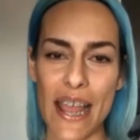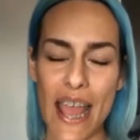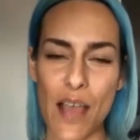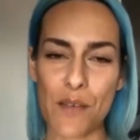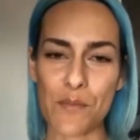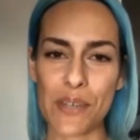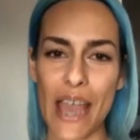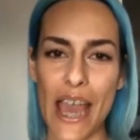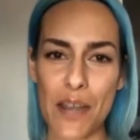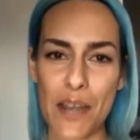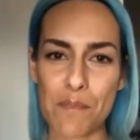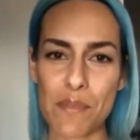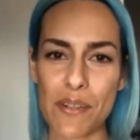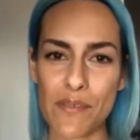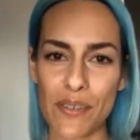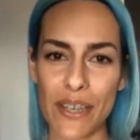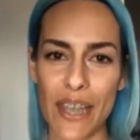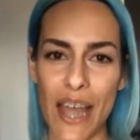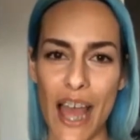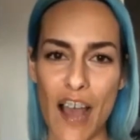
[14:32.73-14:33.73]
and we had a bit of
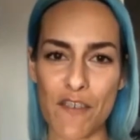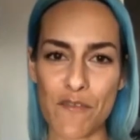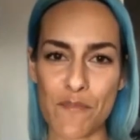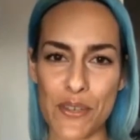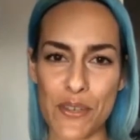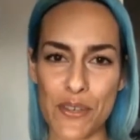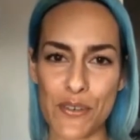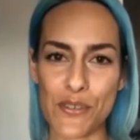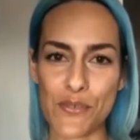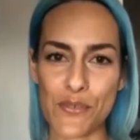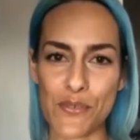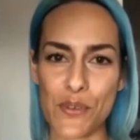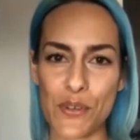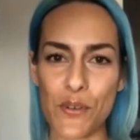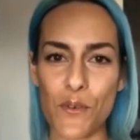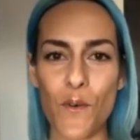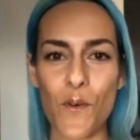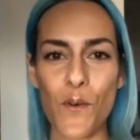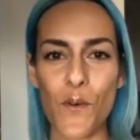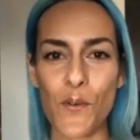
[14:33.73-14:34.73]
a laugh because we'd
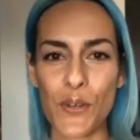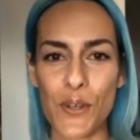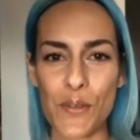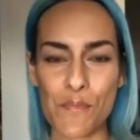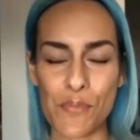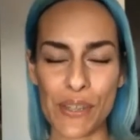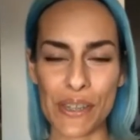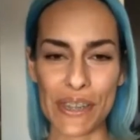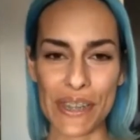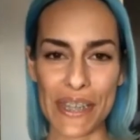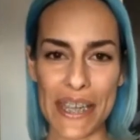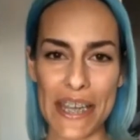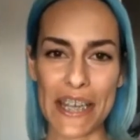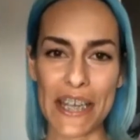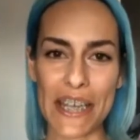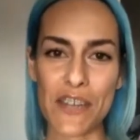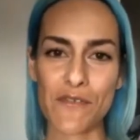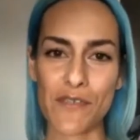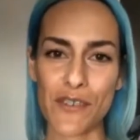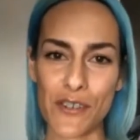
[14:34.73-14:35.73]
all
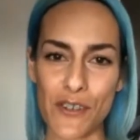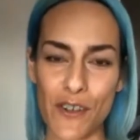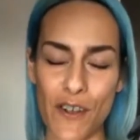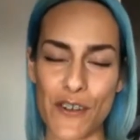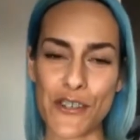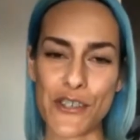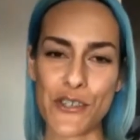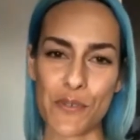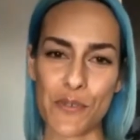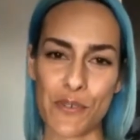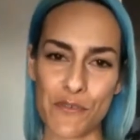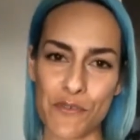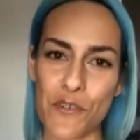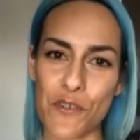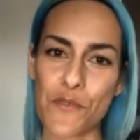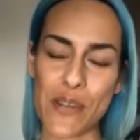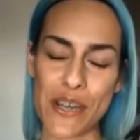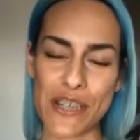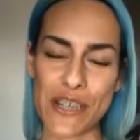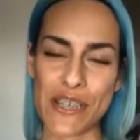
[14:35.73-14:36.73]
completely forgotten to
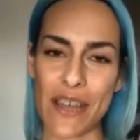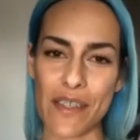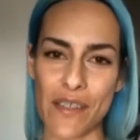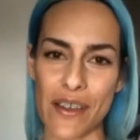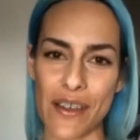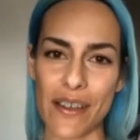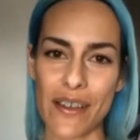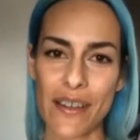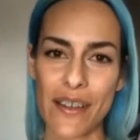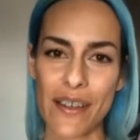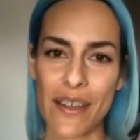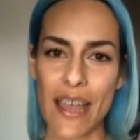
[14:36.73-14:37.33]
inform each other.